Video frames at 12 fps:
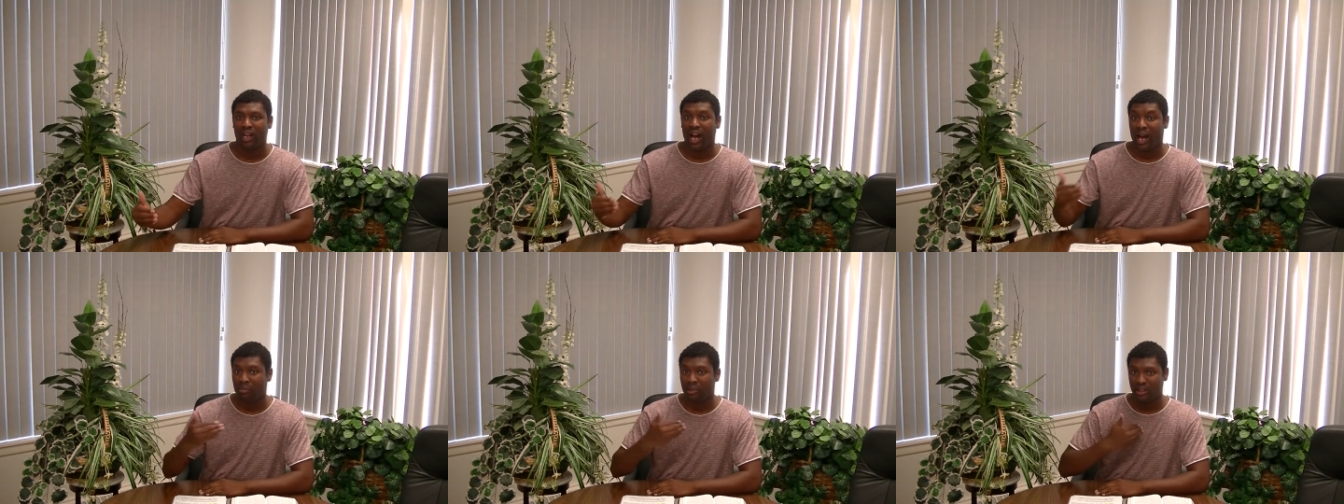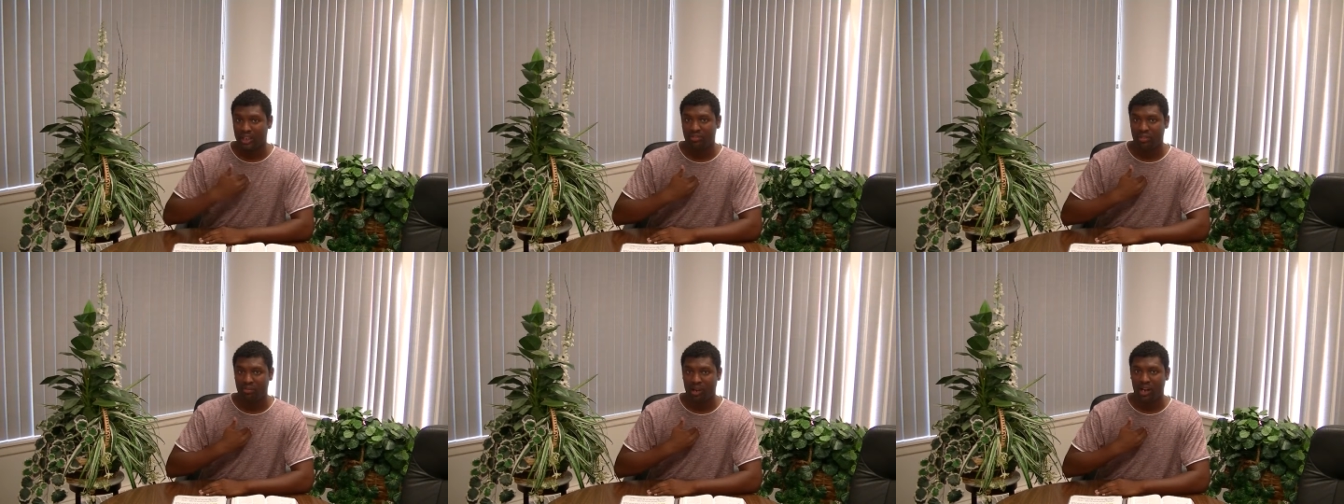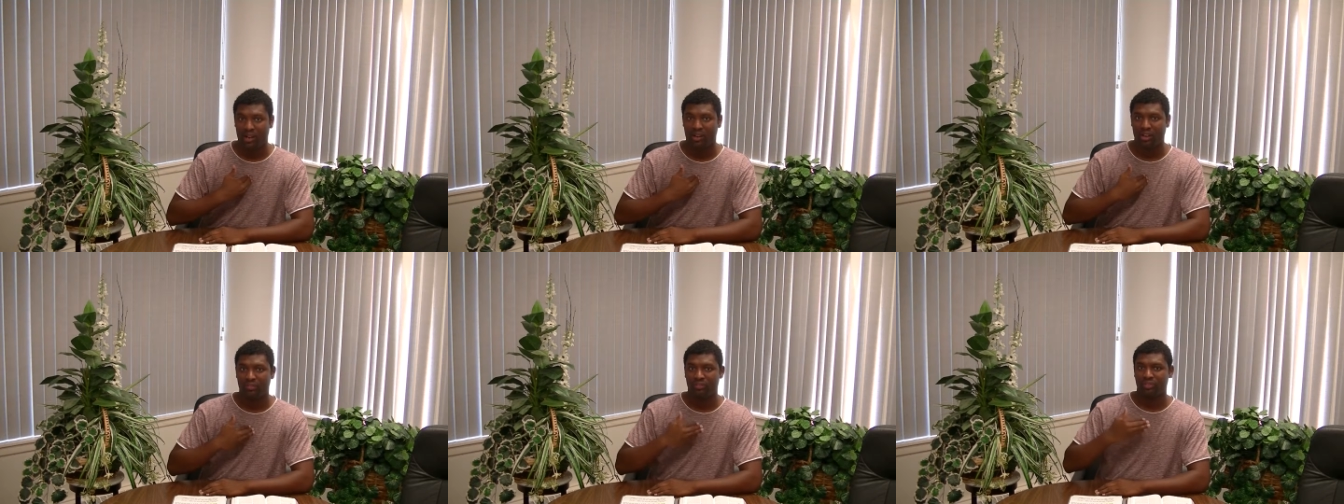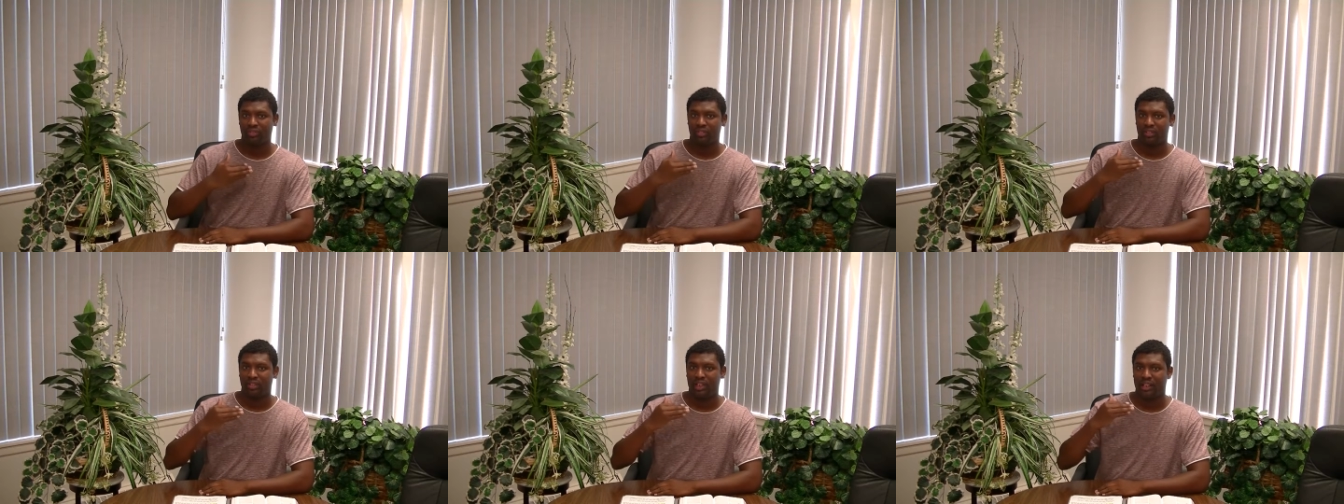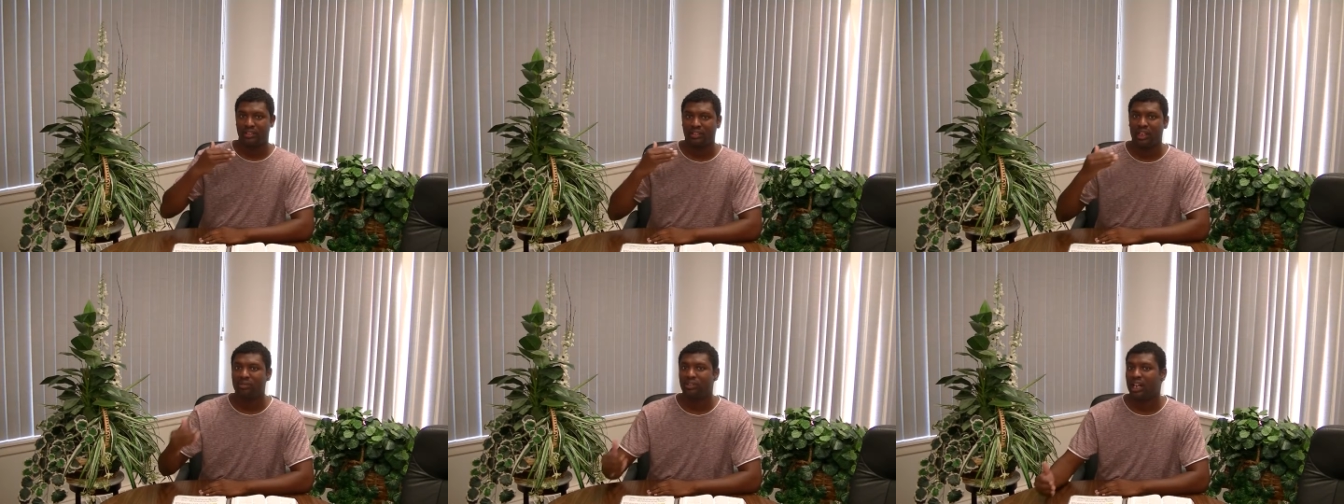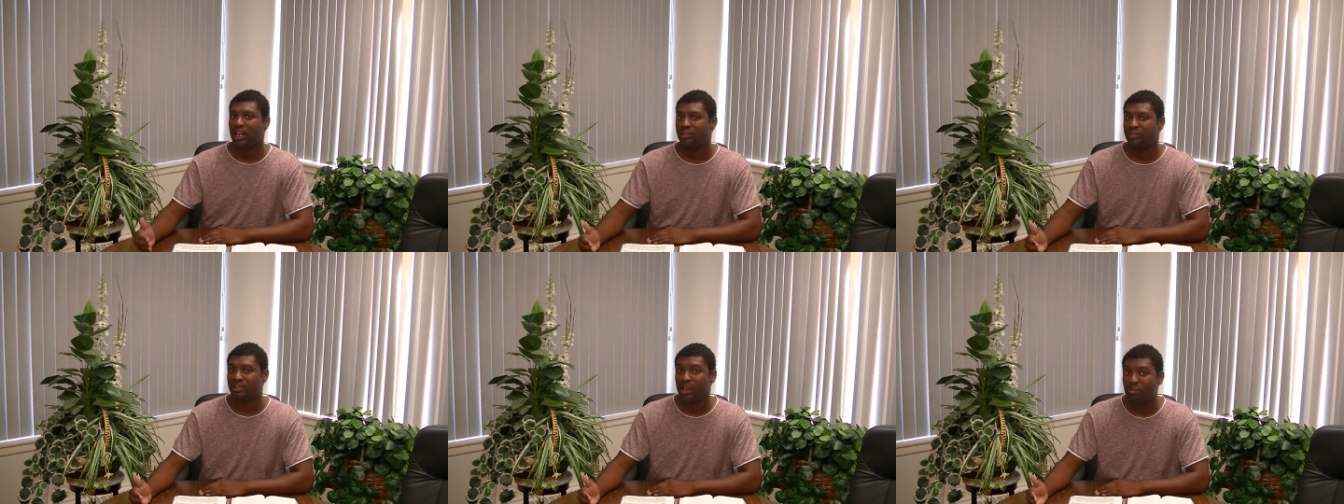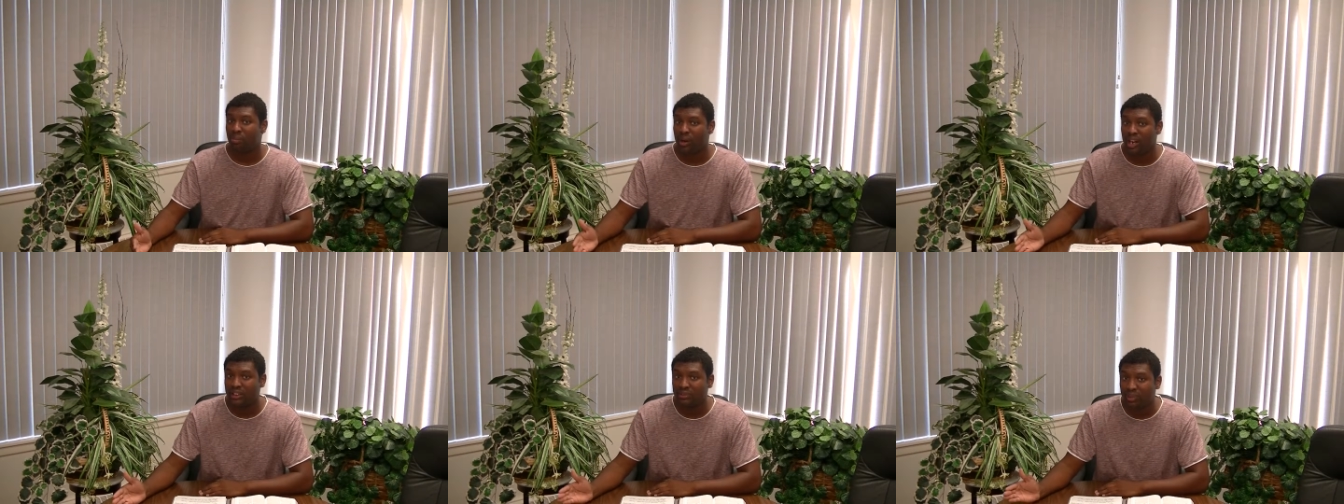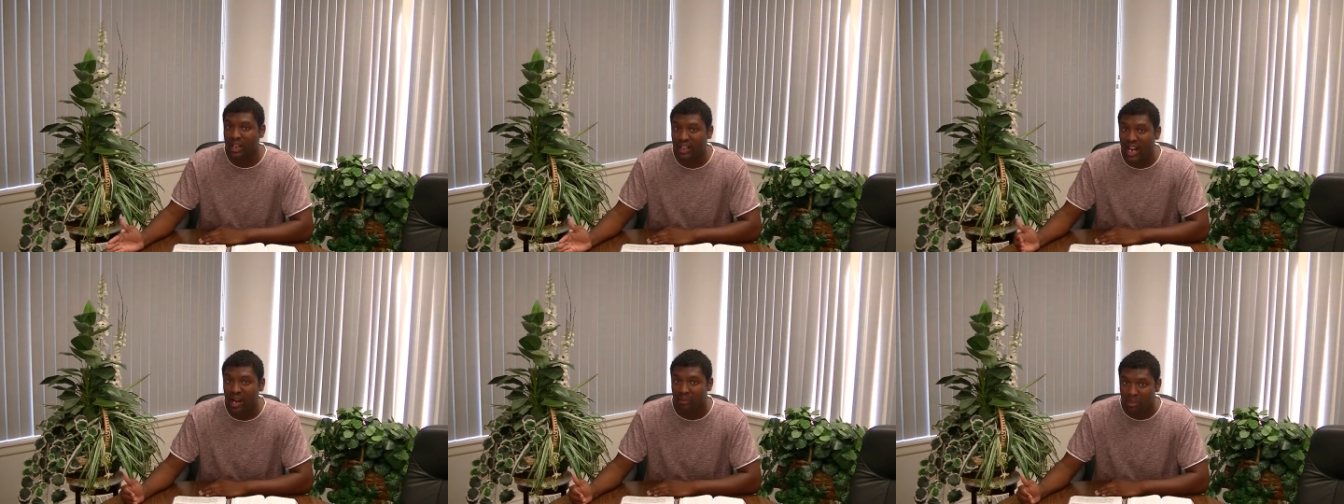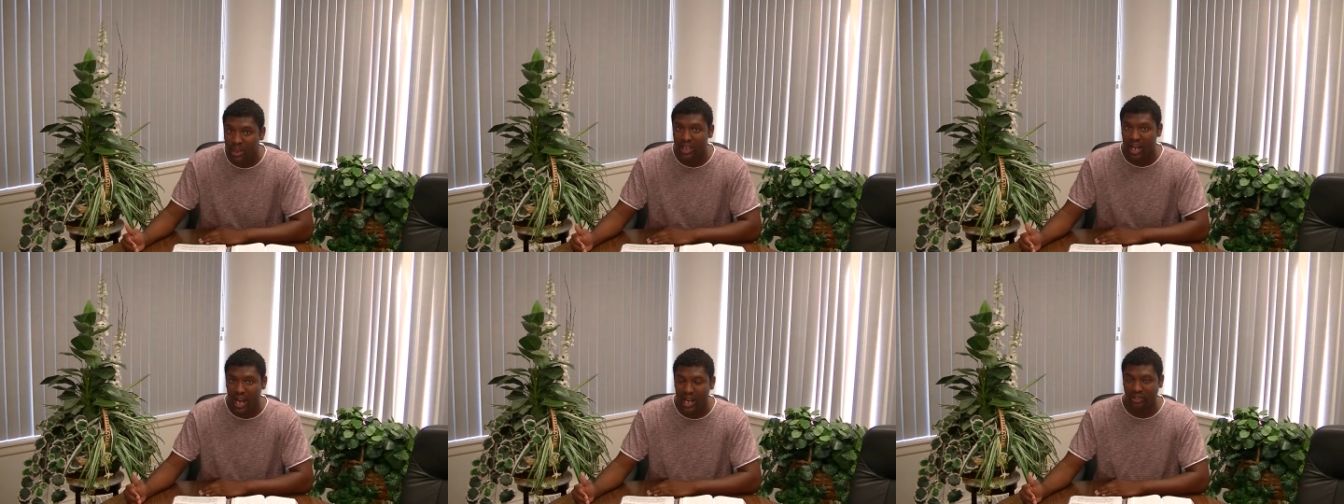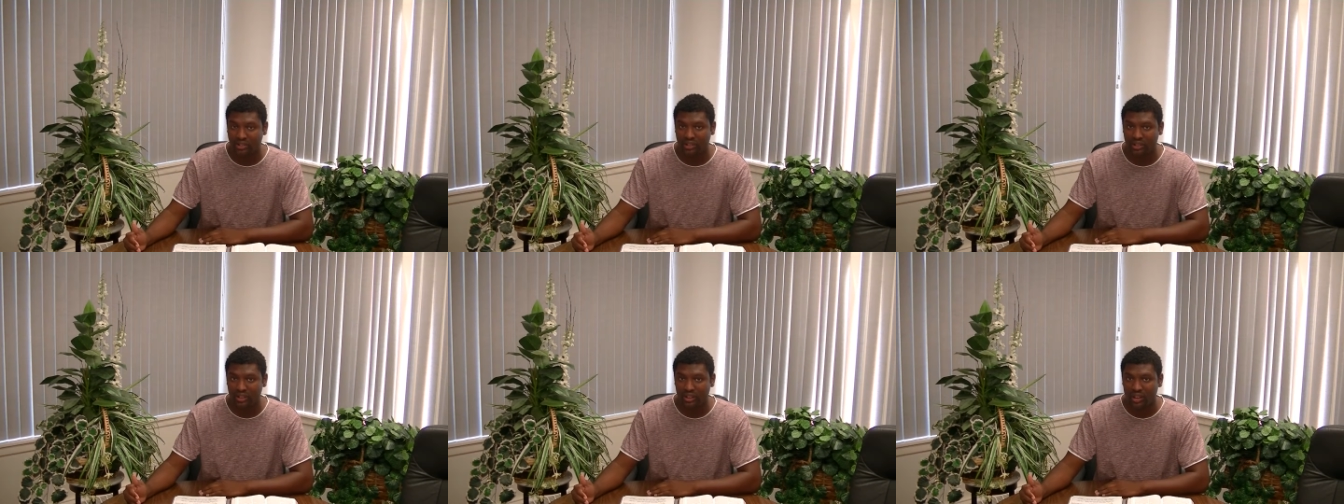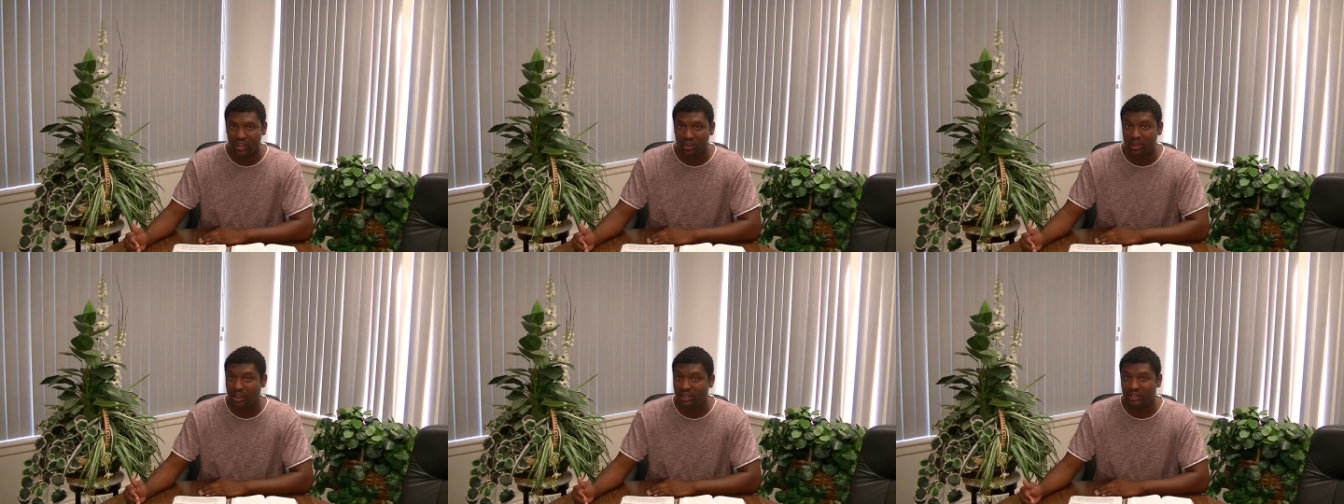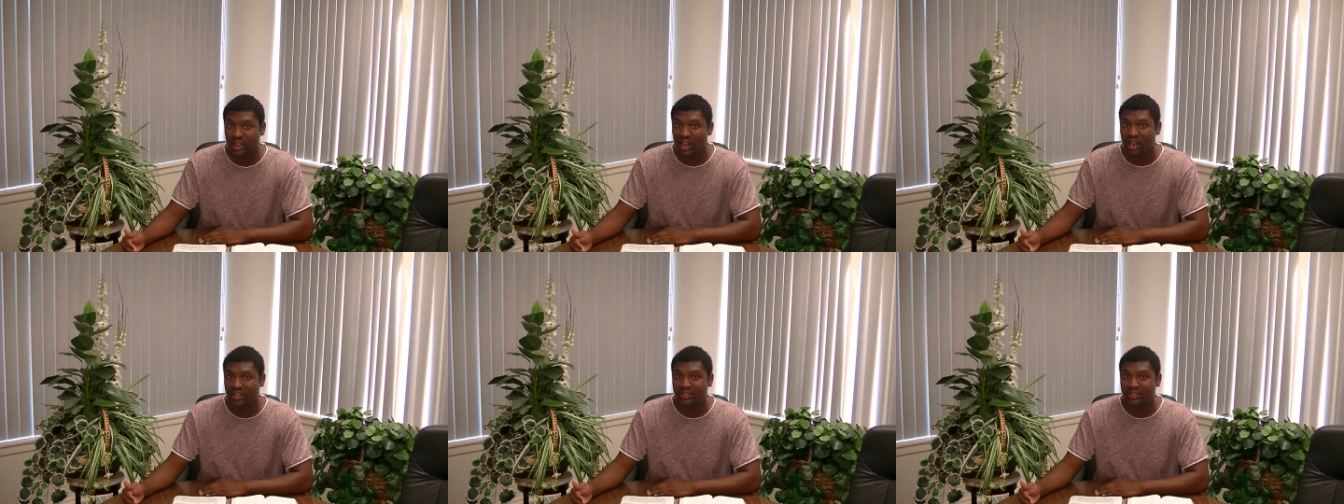I believe in my heart that sometimes some prayers may not be answered because God